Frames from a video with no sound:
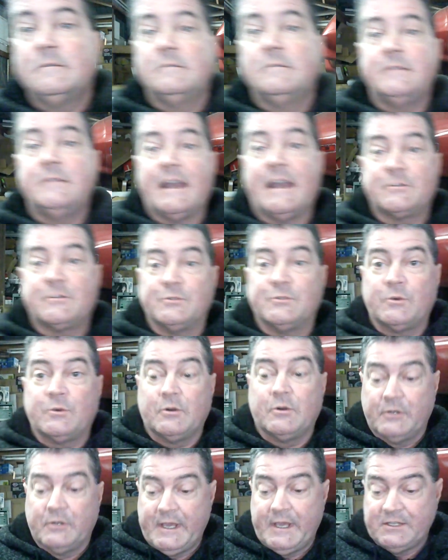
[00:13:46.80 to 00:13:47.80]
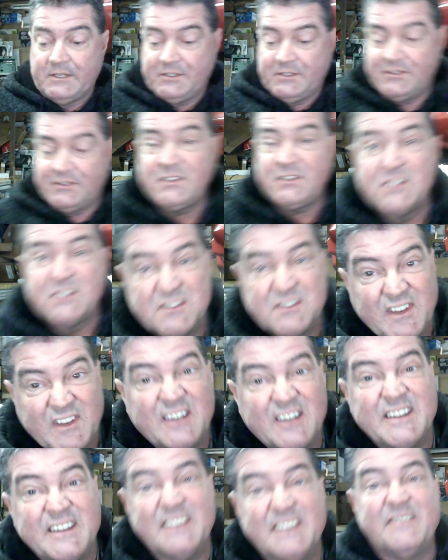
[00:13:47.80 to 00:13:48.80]
the actual squirrel cage, because this is
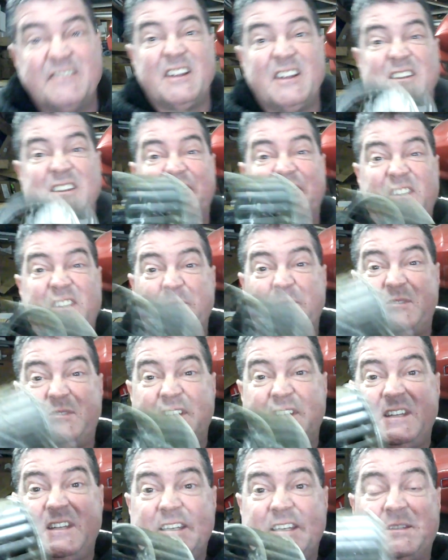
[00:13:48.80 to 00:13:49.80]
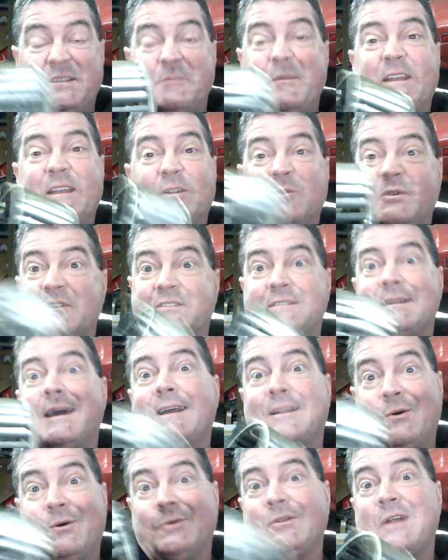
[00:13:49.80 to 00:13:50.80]
very, very flimsy. The metal one's not
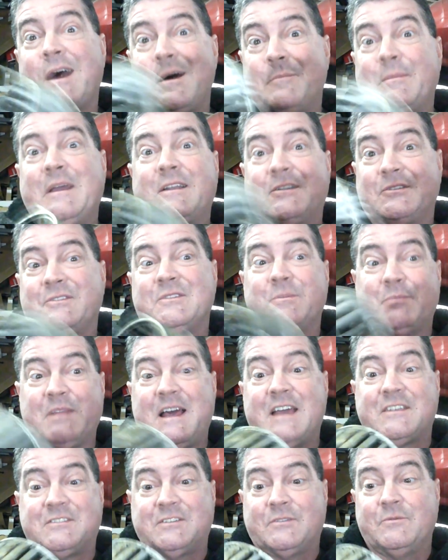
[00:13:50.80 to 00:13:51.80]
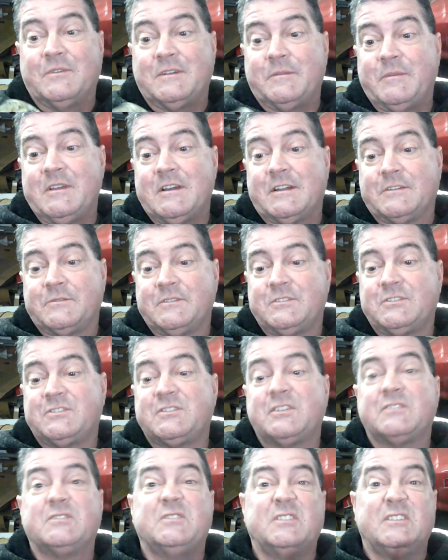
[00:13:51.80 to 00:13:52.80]
a whole lot better than the plastic one, to be honest. It just
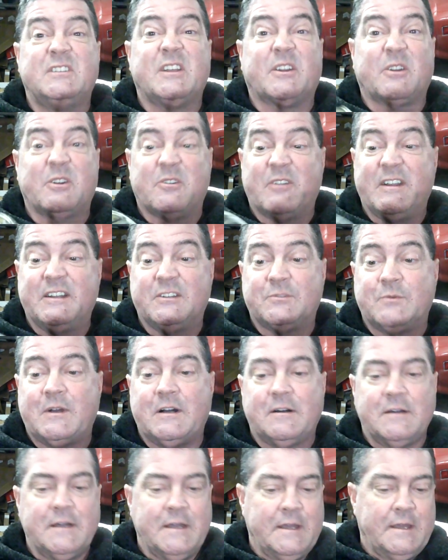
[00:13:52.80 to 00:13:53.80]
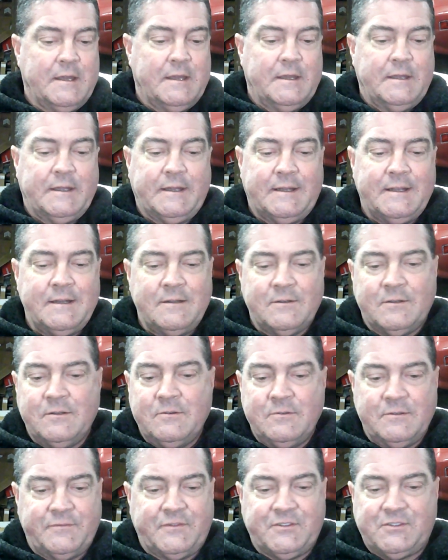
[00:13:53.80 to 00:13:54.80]
doesn't deteriorate as well. And I don't
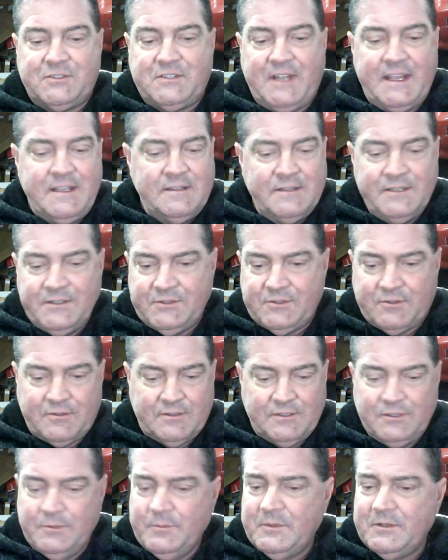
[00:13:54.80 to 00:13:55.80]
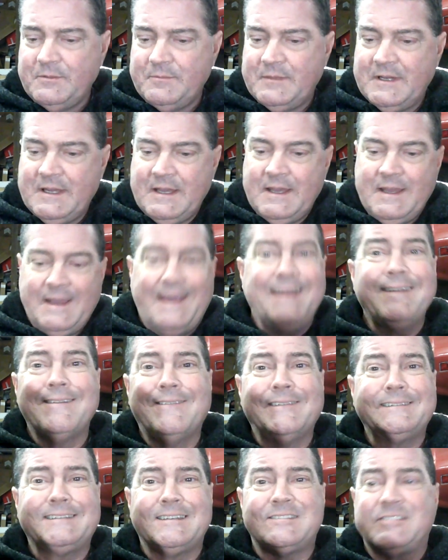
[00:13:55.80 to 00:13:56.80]
know if it's stainless or aluminum. I don't know
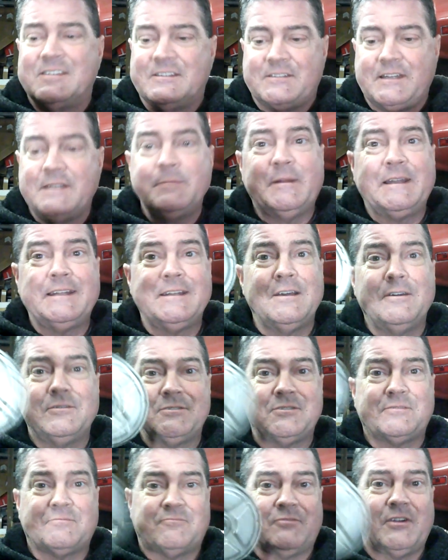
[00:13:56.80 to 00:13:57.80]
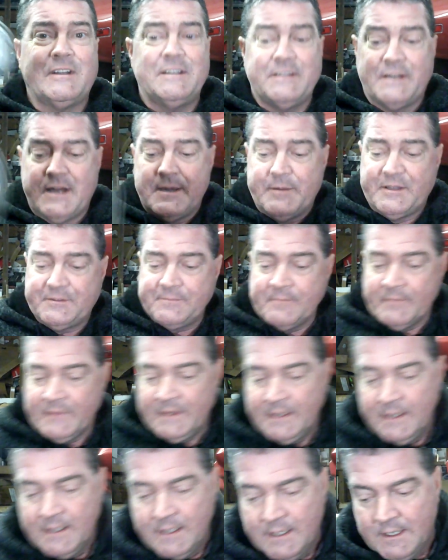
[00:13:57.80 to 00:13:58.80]
what this is. Anybody know? Just write it in the comments.
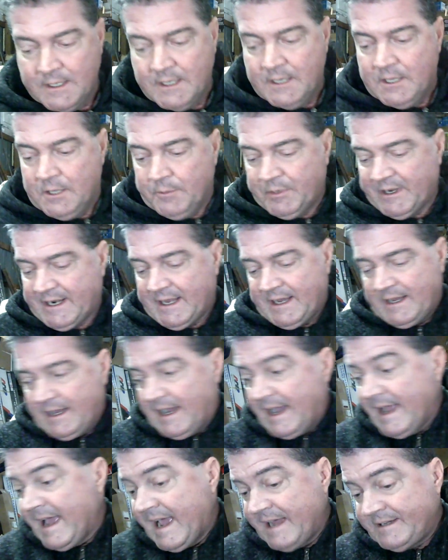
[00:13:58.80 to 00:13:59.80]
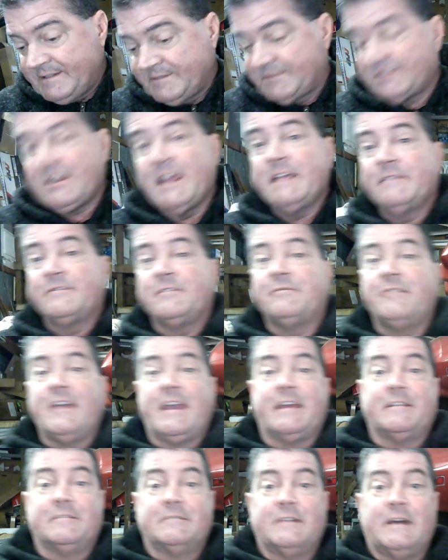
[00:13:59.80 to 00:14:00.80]
But I had to save the
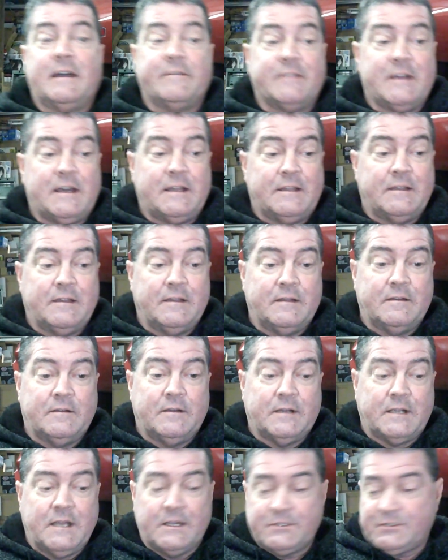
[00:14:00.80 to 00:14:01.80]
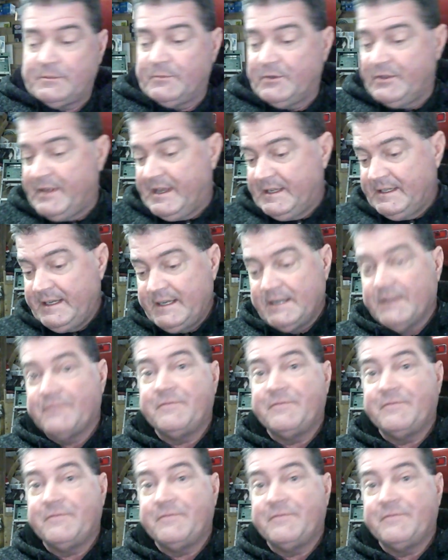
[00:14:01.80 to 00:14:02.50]
fan. I've got a customer that needed a